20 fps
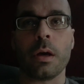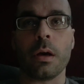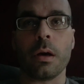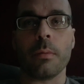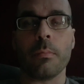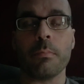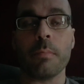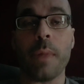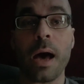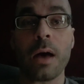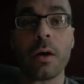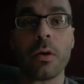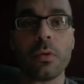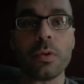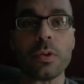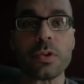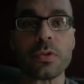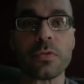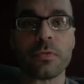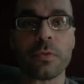
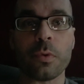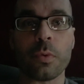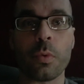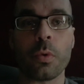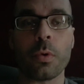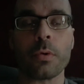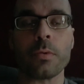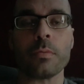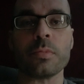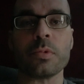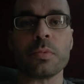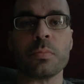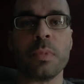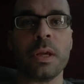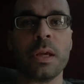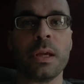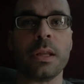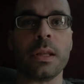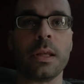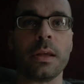mildest forms,
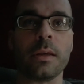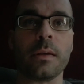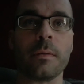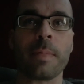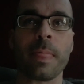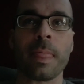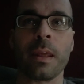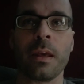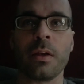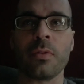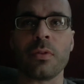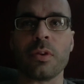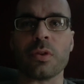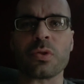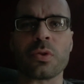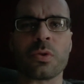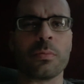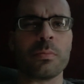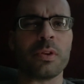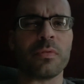meaning there's
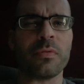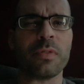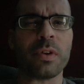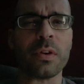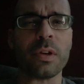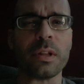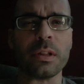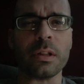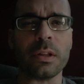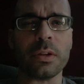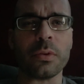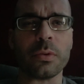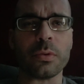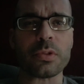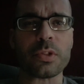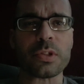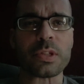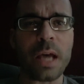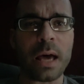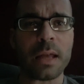going to be very little
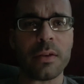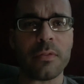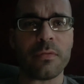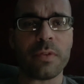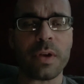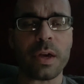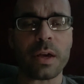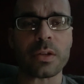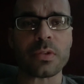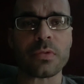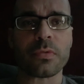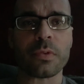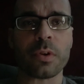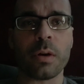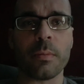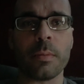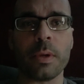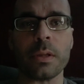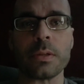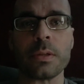side effects
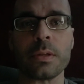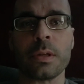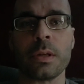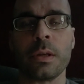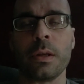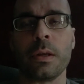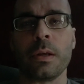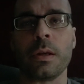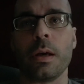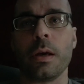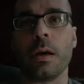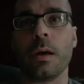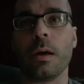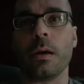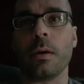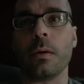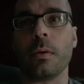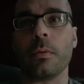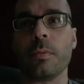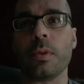from it.
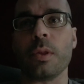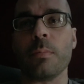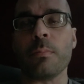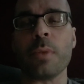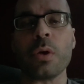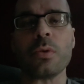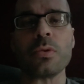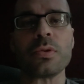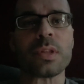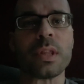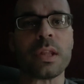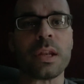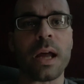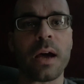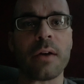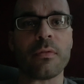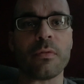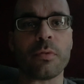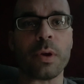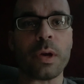The most that
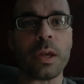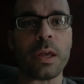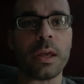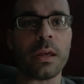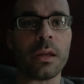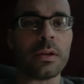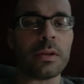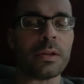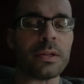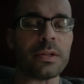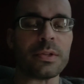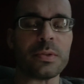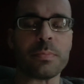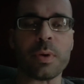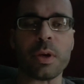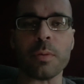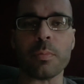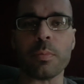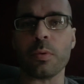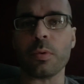I've read is
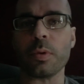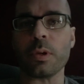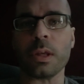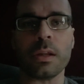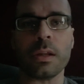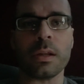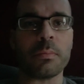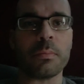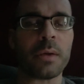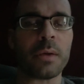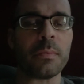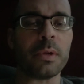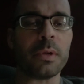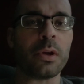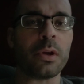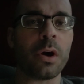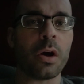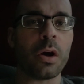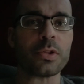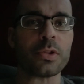people getting maybe
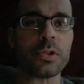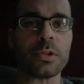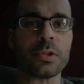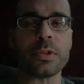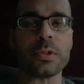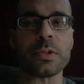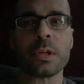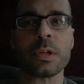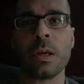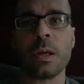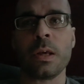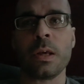nauseous,